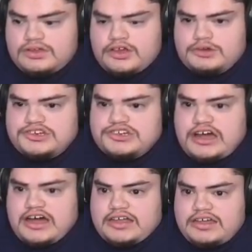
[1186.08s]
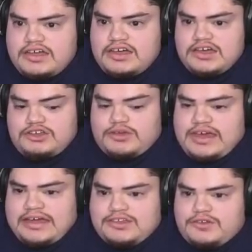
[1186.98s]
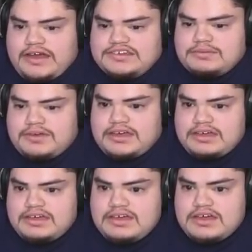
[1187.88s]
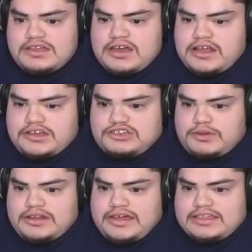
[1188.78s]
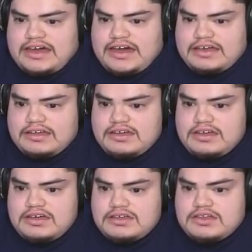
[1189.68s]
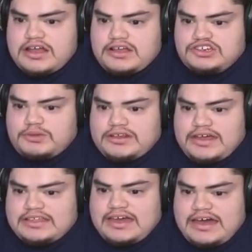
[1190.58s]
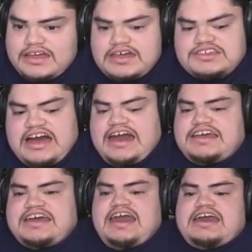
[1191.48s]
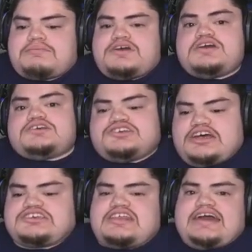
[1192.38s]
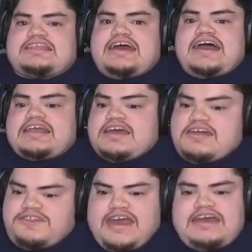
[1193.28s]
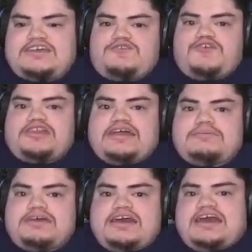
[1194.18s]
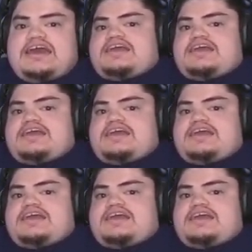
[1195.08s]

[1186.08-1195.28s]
No shot. You can't do that to me. Not on a swing like that. Not on a swing like that. Tie game! Just like that. Thank you for letting me hit.